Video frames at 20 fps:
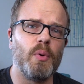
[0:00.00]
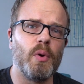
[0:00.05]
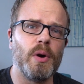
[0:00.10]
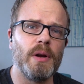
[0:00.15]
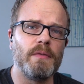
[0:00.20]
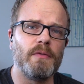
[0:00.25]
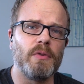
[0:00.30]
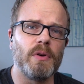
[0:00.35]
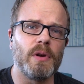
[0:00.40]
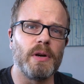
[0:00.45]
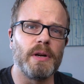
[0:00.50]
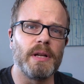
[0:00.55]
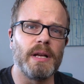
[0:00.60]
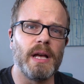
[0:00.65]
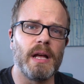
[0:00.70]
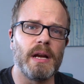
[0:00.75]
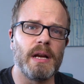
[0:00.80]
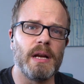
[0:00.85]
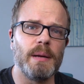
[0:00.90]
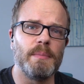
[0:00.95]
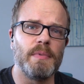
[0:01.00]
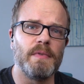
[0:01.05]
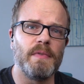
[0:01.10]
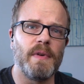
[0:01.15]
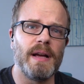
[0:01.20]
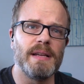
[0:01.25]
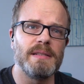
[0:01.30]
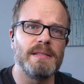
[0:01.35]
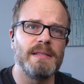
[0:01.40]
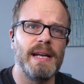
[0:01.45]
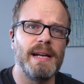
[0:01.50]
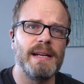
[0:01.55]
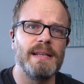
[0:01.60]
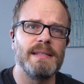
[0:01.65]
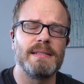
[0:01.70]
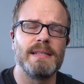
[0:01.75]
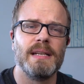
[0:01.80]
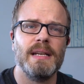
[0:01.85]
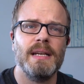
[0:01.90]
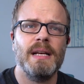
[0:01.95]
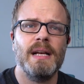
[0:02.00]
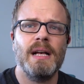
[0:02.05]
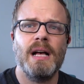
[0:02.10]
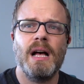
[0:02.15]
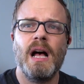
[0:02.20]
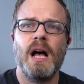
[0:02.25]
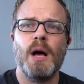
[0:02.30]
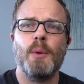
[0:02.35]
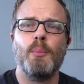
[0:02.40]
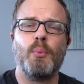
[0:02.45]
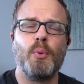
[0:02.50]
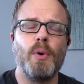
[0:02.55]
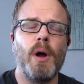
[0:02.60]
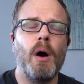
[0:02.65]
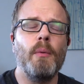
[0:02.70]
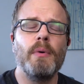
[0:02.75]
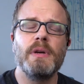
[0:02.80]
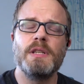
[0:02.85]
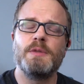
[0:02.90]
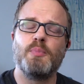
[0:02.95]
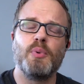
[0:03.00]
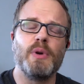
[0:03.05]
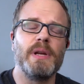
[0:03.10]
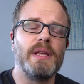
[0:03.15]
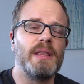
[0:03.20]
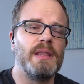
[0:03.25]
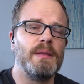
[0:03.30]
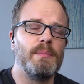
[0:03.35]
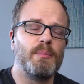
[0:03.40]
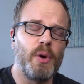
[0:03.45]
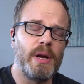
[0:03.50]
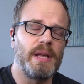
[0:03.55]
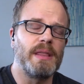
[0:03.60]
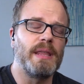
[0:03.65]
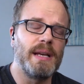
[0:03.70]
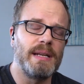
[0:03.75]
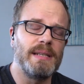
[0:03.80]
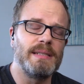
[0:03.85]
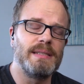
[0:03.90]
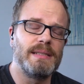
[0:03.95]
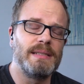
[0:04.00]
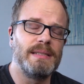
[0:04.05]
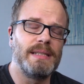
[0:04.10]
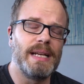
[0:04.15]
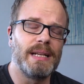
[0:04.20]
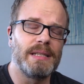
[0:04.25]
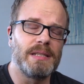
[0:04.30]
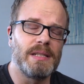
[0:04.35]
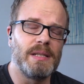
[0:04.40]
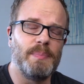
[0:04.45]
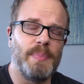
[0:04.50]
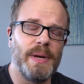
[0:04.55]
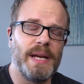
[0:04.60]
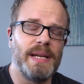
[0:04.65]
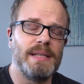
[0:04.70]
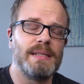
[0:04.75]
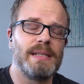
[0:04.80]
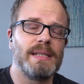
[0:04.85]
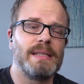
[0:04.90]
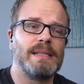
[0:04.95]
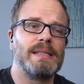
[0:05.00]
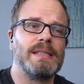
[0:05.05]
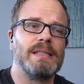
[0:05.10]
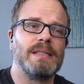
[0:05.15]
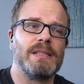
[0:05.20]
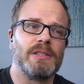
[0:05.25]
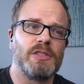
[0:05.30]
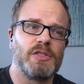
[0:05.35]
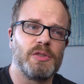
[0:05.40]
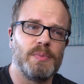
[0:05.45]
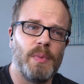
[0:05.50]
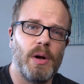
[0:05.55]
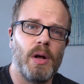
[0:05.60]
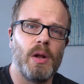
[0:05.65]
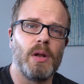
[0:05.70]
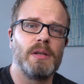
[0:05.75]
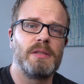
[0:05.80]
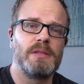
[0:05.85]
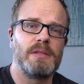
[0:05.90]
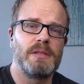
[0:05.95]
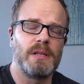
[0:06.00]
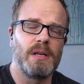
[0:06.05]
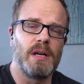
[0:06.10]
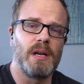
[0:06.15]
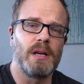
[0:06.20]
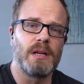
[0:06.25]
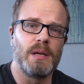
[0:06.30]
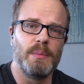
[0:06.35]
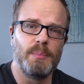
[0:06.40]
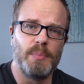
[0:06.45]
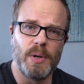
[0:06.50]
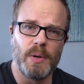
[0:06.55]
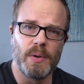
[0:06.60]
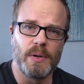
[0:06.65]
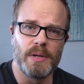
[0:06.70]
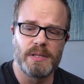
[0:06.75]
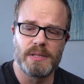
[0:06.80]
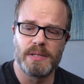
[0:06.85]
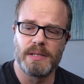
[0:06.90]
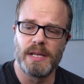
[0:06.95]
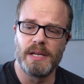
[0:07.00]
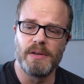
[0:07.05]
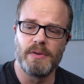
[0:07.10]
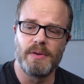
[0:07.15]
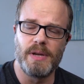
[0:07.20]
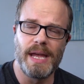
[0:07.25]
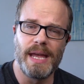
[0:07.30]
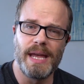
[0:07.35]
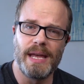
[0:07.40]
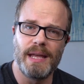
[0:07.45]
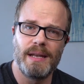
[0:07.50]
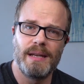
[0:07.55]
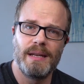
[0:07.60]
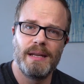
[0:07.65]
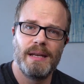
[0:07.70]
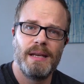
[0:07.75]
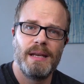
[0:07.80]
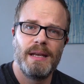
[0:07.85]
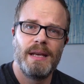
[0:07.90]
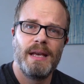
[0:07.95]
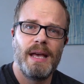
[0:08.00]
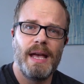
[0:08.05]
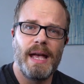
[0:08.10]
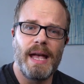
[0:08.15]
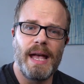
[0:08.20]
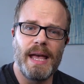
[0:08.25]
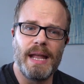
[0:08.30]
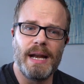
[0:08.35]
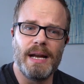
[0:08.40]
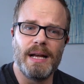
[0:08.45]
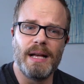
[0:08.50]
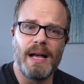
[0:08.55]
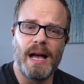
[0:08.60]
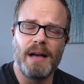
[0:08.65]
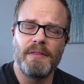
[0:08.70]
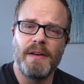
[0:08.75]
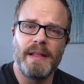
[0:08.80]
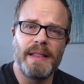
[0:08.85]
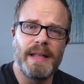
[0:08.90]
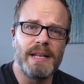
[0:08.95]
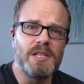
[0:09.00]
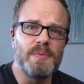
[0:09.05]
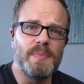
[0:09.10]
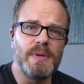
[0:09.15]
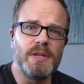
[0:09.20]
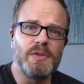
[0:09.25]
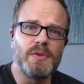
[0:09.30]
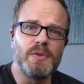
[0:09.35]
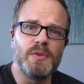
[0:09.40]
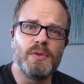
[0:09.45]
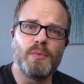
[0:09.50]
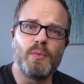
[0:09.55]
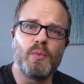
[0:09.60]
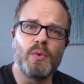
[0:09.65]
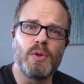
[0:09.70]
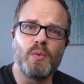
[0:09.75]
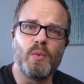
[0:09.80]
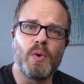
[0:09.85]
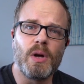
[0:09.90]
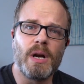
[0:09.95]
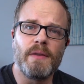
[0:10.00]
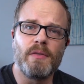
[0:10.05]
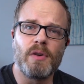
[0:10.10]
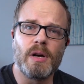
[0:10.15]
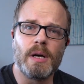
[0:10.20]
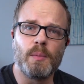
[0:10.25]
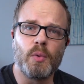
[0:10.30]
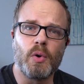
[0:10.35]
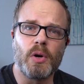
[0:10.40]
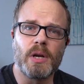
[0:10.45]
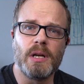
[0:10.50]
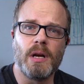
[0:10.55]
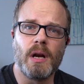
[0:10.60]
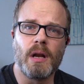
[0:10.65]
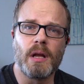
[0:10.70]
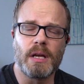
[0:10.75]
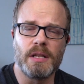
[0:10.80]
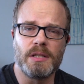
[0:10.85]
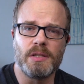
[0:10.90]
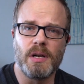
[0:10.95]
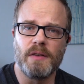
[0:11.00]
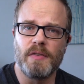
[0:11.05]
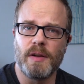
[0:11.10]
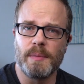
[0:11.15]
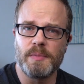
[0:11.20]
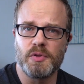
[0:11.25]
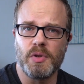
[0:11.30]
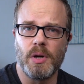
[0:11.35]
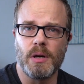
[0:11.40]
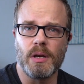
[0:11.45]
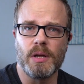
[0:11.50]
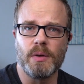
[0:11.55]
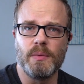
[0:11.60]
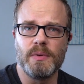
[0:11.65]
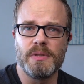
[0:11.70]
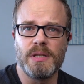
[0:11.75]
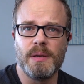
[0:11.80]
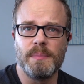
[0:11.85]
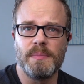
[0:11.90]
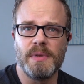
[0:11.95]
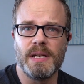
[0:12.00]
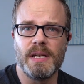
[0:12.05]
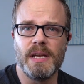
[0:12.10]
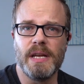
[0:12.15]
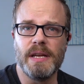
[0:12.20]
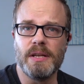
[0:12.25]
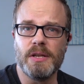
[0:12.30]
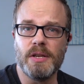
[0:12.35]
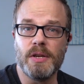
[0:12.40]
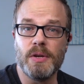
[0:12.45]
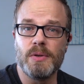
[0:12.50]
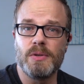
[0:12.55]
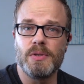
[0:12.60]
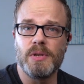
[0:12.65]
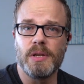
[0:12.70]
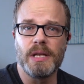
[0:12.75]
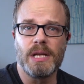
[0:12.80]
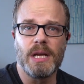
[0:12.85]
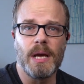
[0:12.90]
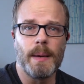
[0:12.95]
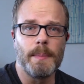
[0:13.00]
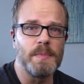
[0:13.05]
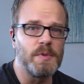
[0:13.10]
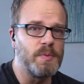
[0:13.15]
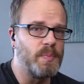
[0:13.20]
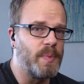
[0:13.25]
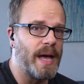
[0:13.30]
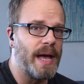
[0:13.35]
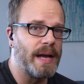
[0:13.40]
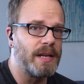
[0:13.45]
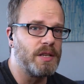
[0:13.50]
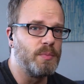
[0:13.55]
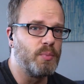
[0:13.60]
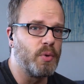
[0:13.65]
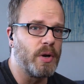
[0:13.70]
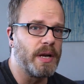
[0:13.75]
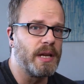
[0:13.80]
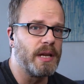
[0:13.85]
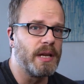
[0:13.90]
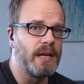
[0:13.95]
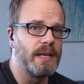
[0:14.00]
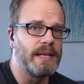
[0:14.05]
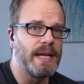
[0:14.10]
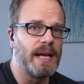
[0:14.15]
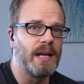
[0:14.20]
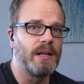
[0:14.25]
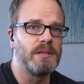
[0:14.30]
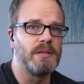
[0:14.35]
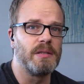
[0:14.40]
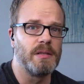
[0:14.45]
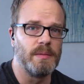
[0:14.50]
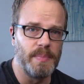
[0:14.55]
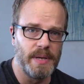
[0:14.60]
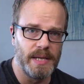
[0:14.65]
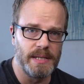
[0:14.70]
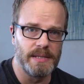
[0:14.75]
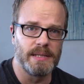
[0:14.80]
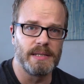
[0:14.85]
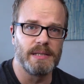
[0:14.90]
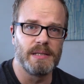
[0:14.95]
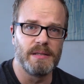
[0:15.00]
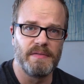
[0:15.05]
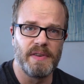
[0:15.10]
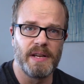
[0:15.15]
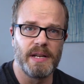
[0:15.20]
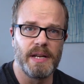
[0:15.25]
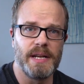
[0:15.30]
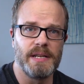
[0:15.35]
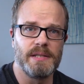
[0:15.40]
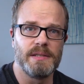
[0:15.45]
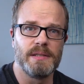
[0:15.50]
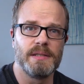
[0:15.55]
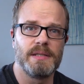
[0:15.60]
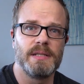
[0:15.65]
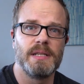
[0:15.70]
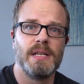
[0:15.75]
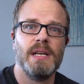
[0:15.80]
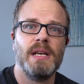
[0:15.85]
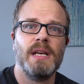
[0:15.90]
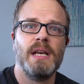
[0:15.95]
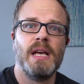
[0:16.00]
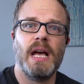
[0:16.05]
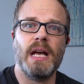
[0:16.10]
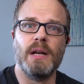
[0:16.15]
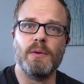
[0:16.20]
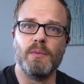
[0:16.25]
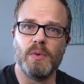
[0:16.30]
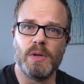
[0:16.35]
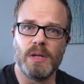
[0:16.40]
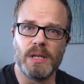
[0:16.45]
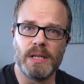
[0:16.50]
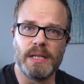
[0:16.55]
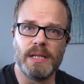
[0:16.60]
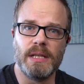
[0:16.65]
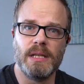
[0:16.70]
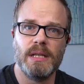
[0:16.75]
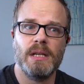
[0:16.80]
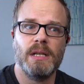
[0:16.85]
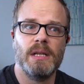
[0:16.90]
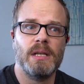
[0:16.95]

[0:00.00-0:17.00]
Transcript: point for learning how to improvise, and that is always bring break things down to the basics, their smallest uh, components that you can. And uh, I find that to be true with whatever I'm working on on guitar. If I'm struggling with something, it usually comes back to breaking it down to the basics and the foundations and really